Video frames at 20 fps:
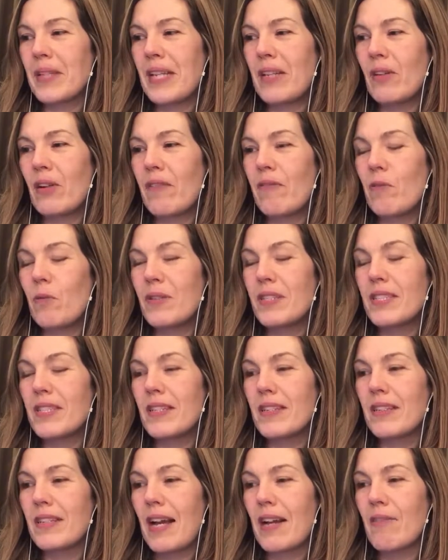looking forward
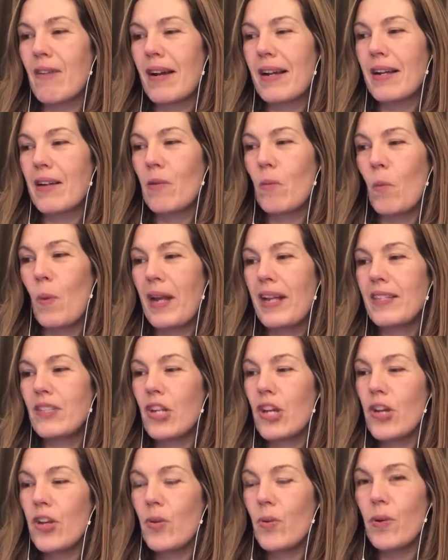to get cracking on week
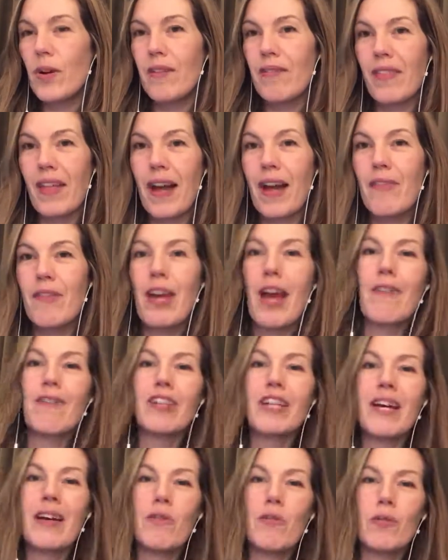2 of that. If you haven't
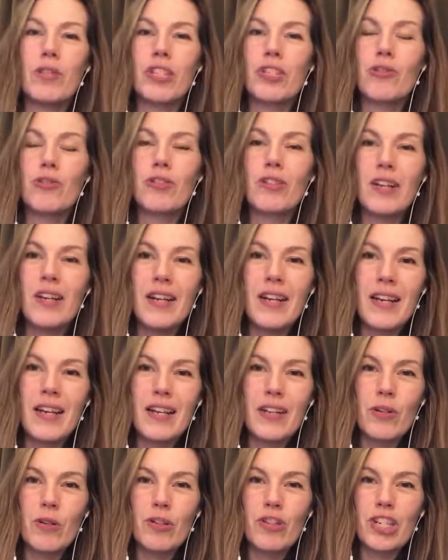yet ordered your
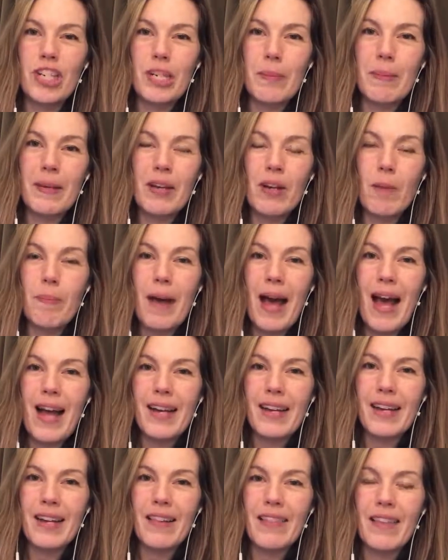GDPR
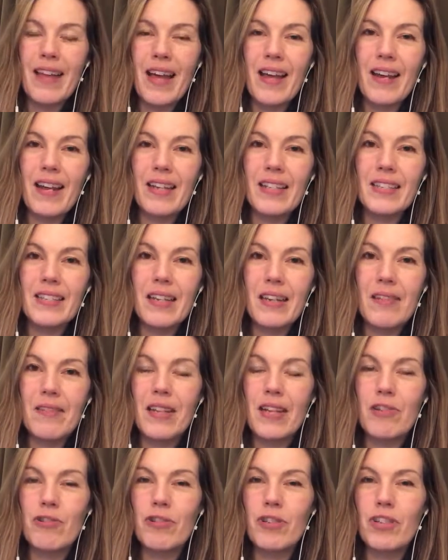pack, then it's still at the
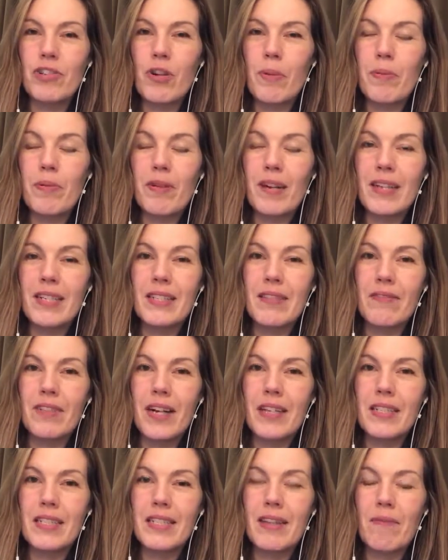introductory price of
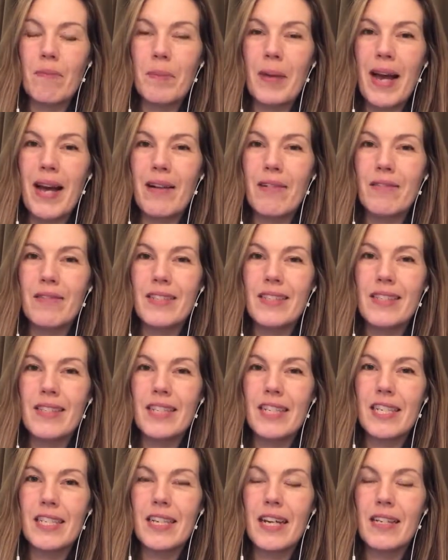£97. The
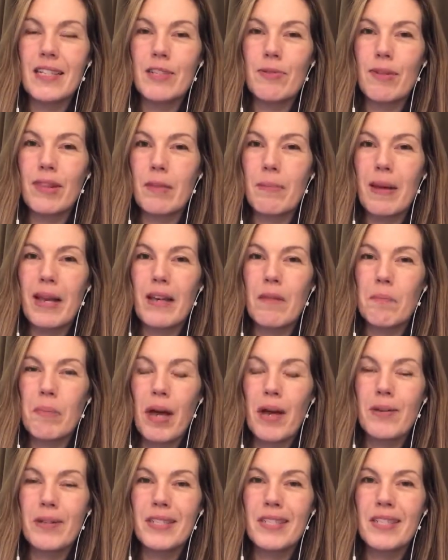details are in the pinned
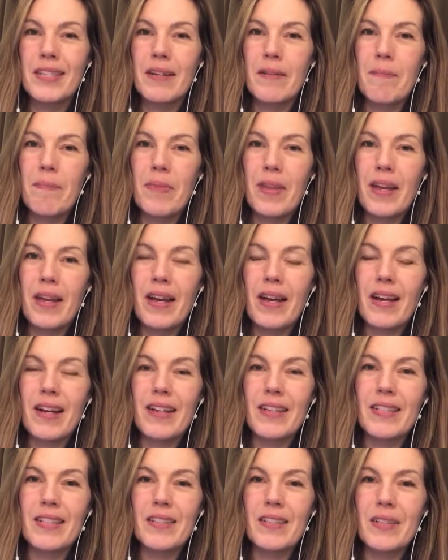post,
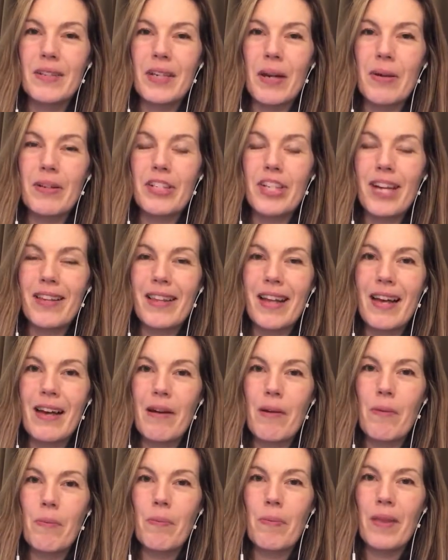so do go and check that
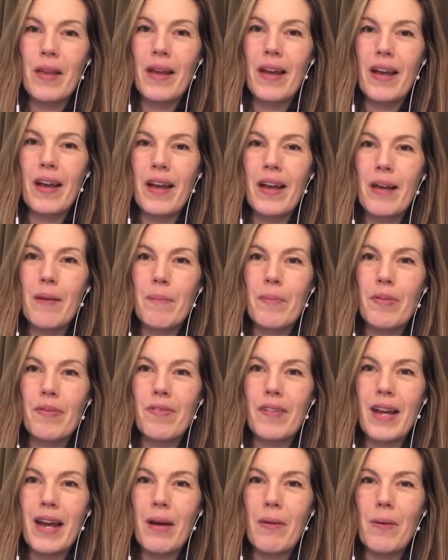out. But
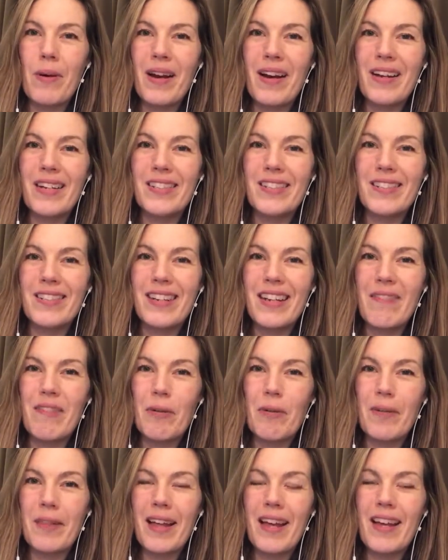for now, I shall leave
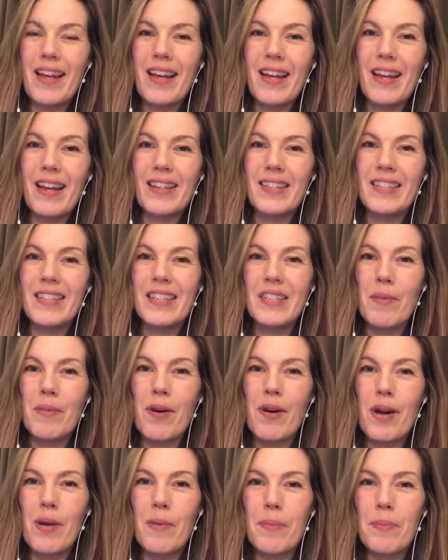you with that, and I'll see you
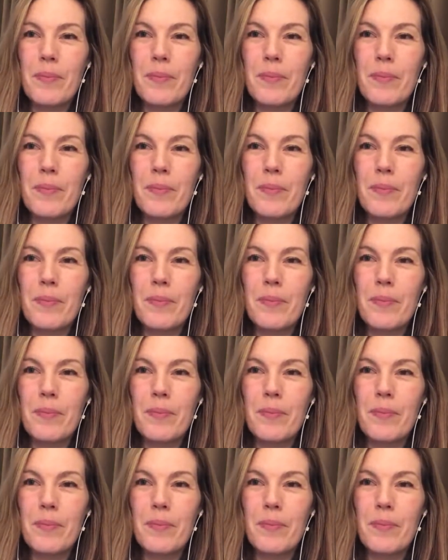tomorrow.